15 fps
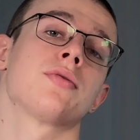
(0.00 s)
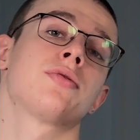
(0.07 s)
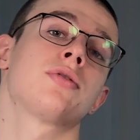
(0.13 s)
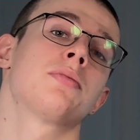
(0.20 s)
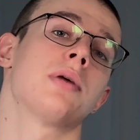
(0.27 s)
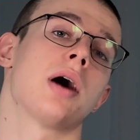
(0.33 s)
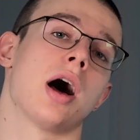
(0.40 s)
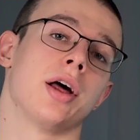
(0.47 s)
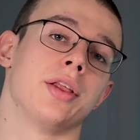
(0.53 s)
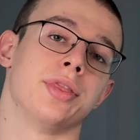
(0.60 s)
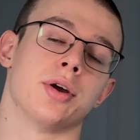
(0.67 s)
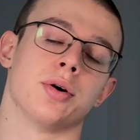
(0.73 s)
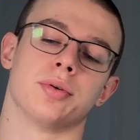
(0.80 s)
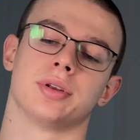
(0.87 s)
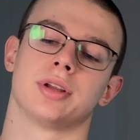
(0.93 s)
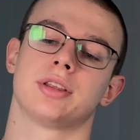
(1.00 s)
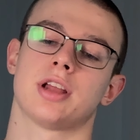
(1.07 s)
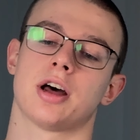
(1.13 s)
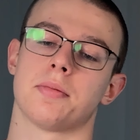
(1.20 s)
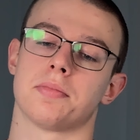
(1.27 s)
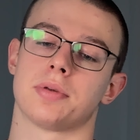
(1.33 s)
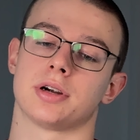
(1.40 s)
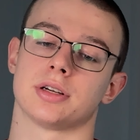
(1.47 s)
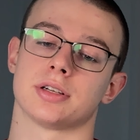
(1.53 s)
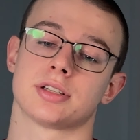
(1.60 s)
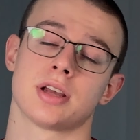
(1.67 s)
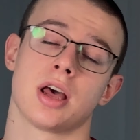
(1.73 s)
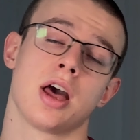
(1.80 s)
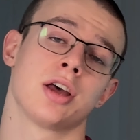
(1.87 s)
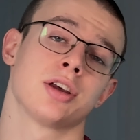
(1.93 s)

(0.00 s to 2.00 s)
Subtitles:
from unknown numbers.